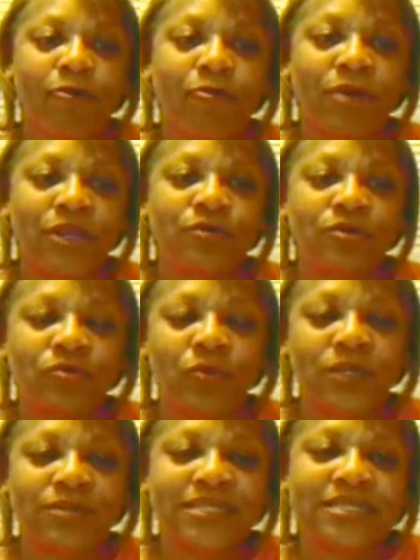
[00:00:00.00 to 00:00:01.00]
When you
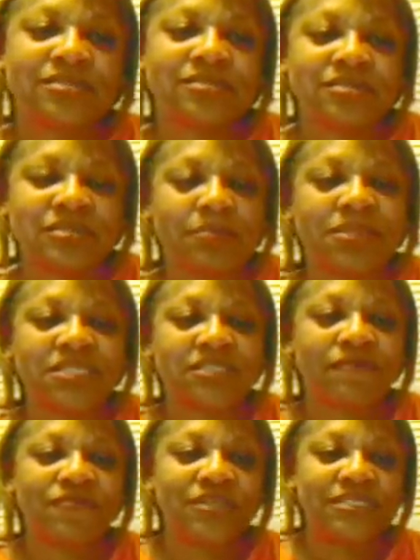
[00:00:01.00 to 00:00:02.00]
listen to some of the
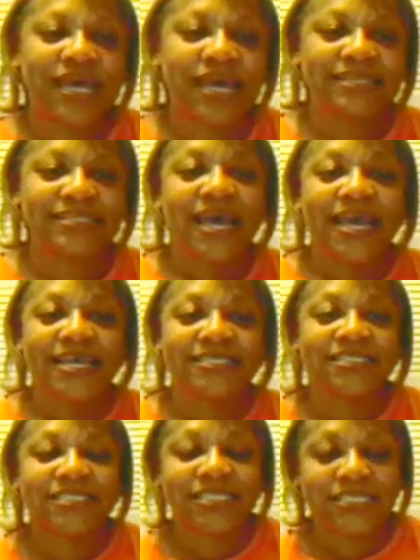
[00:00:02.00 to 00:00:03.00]
stuff he says,
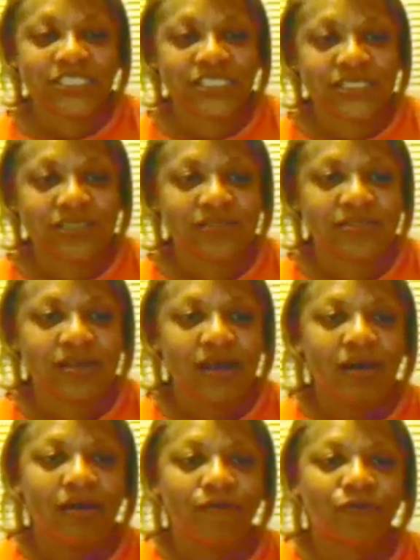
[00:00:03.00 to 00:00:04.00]
his intentions
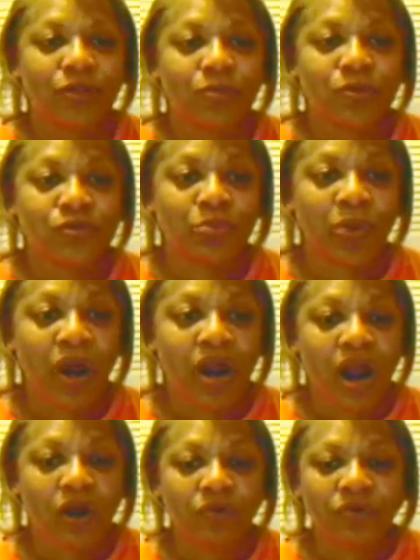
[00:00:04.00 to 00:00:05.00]
for the most
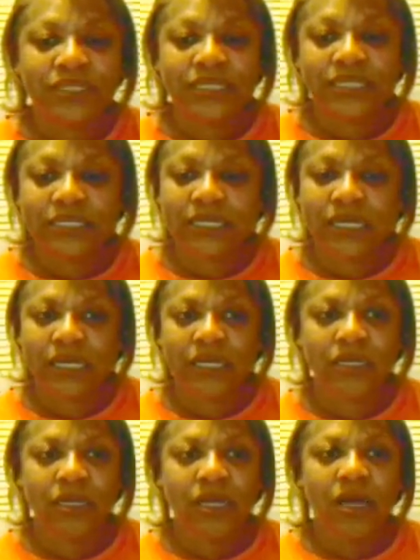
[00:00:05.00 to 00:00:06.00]
part are really
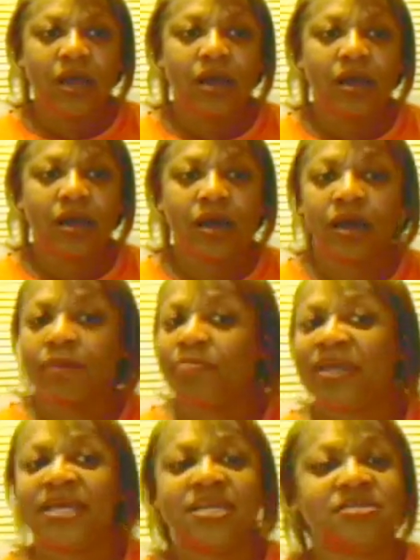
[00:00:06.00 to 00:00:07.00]
good,
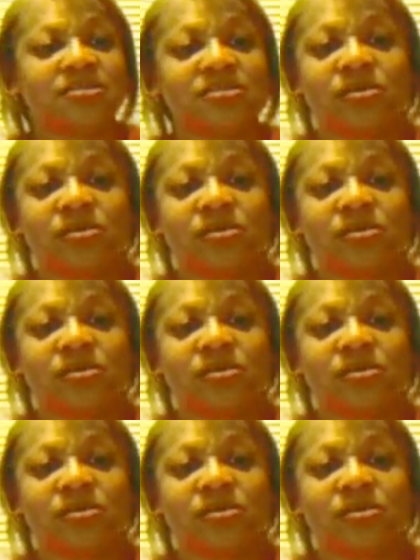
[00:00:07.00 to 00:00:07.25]
but he just